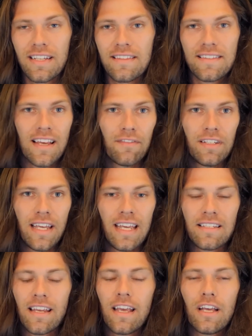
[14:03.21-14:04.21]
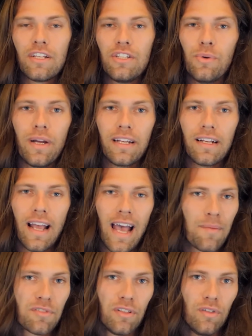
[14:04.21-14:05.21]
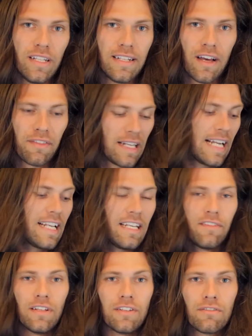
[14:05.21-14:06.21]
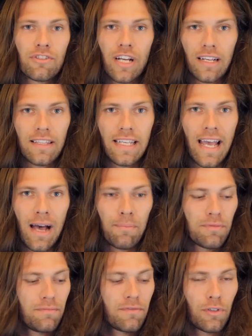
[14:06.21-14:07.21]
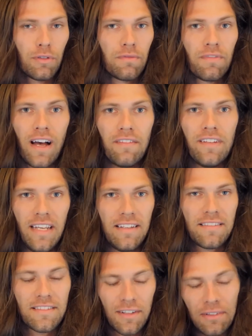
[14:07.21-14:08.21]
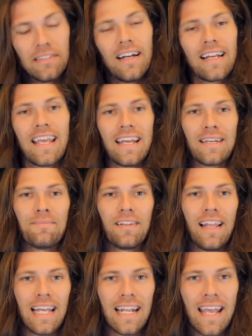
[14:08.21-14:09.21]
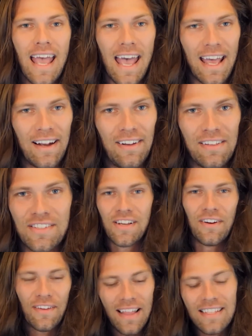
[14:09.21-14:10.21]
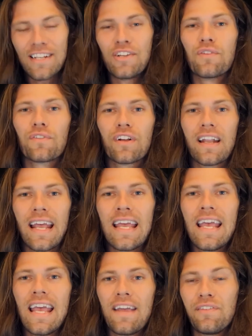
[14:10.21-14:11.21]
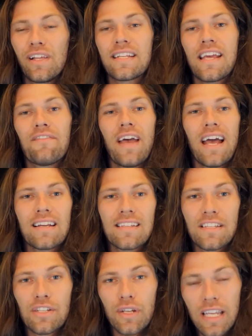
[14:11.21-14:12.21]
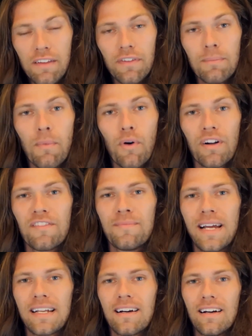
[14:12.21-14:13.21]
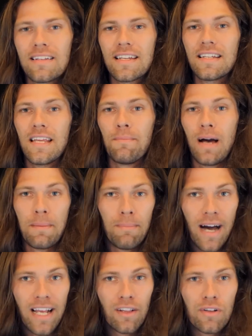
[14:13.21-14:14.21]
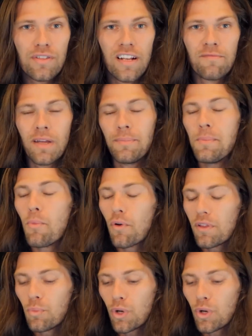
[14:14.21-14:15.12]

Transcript: in 7 days doing absolutely nothing. I didn't even check the app for 5 days. So I can't complain at all. So that's going to do it for today. If you'd like to have access to even more of my content and my buy alerts that have made me more than